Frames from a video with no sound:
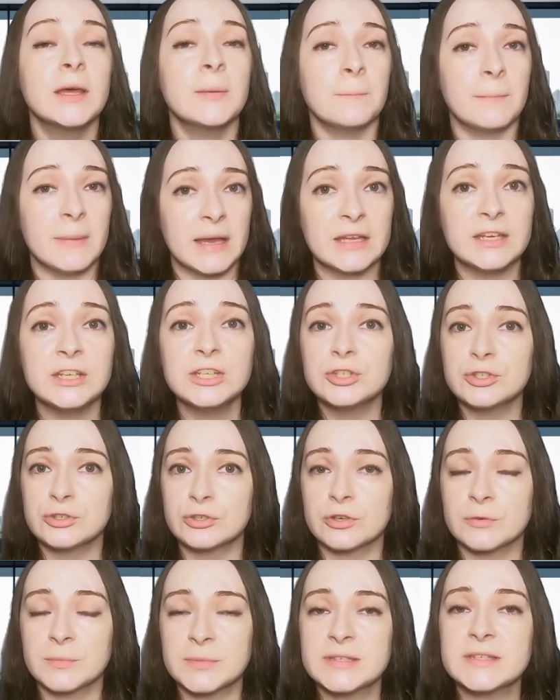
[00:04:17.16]
Many
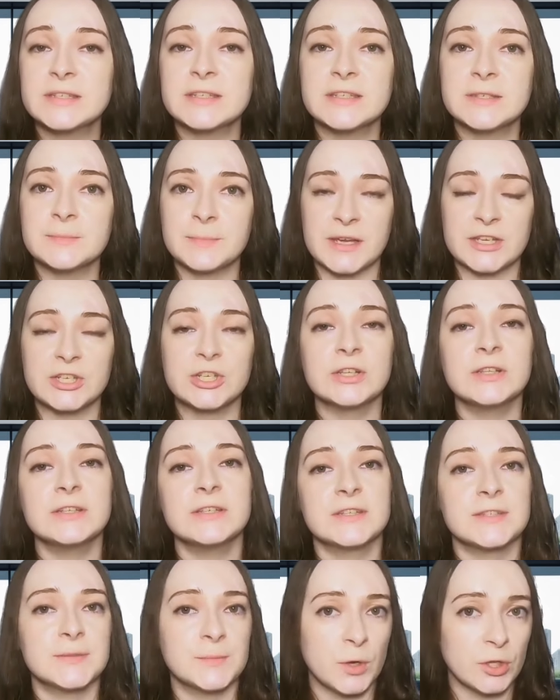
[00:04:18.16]
Germans, especially
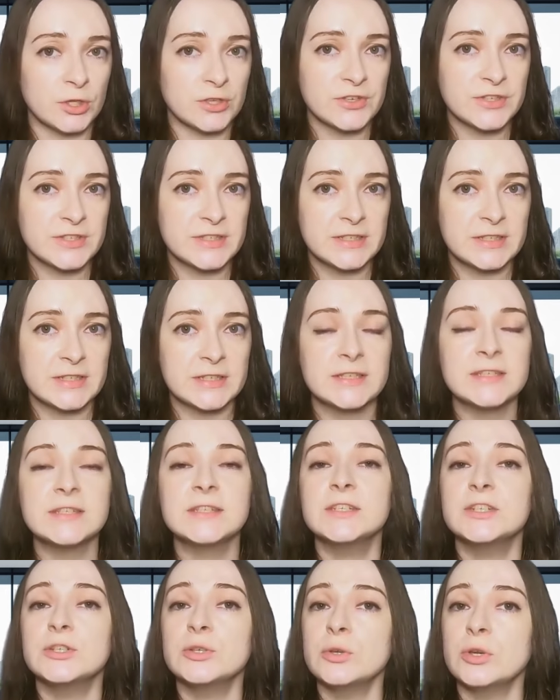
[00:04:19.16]
in smaller cities,
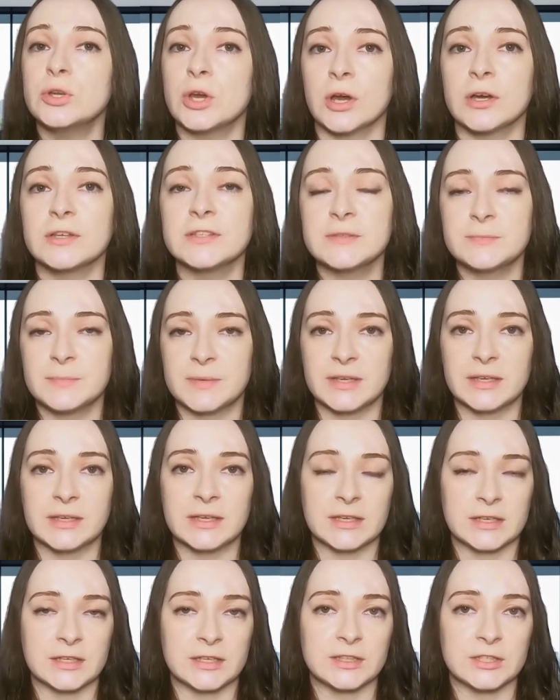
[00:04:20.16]
do not speak
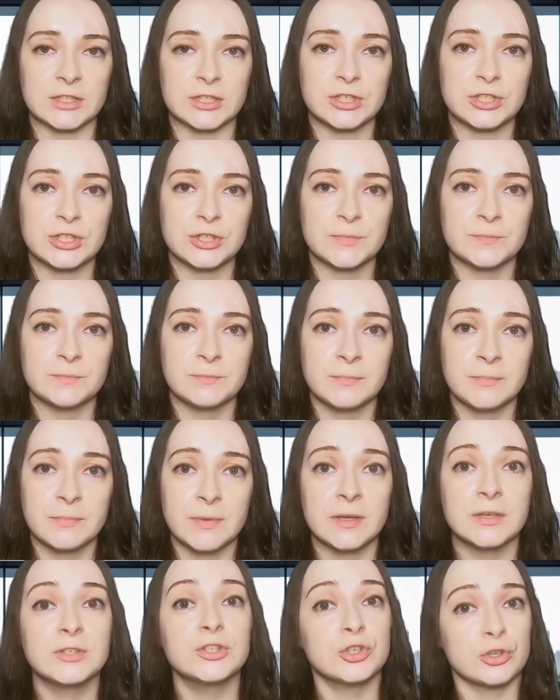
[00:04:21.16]
English.
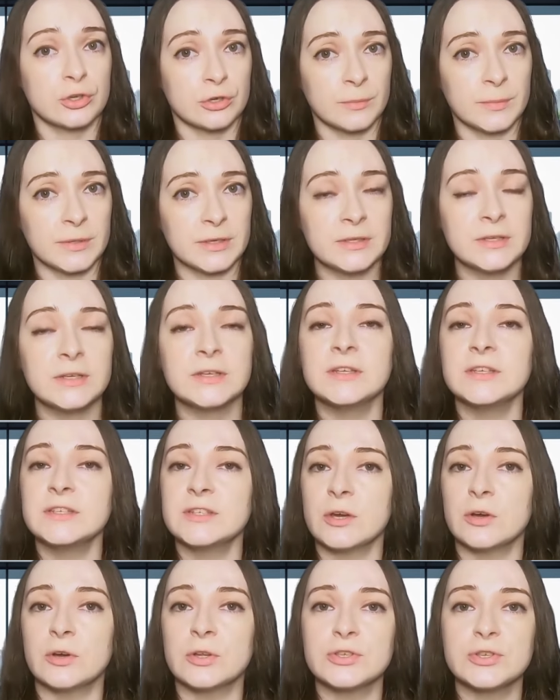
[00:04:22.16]
German is
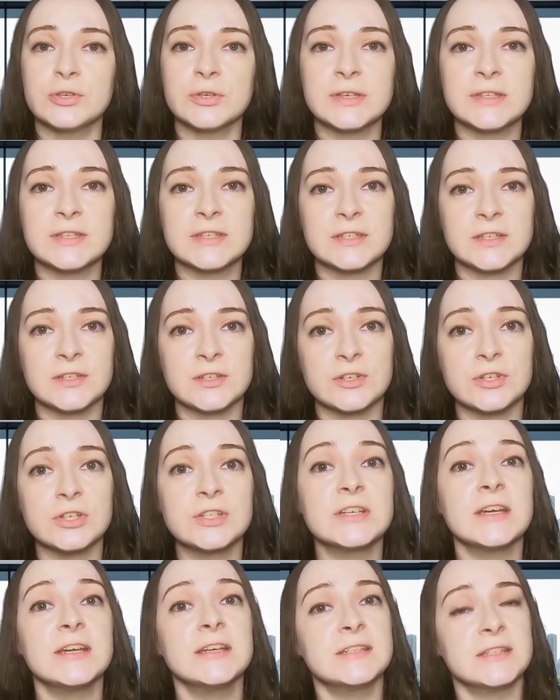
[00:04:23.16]
also
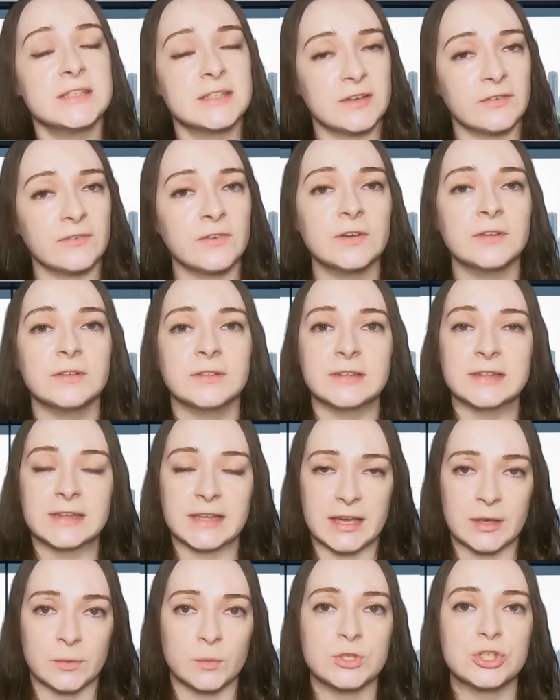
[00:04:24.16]
considered a difficult
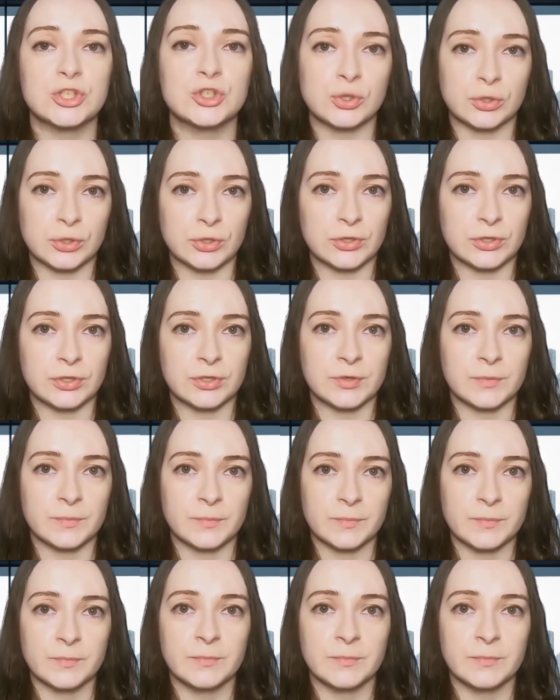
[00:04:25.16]
language to learn.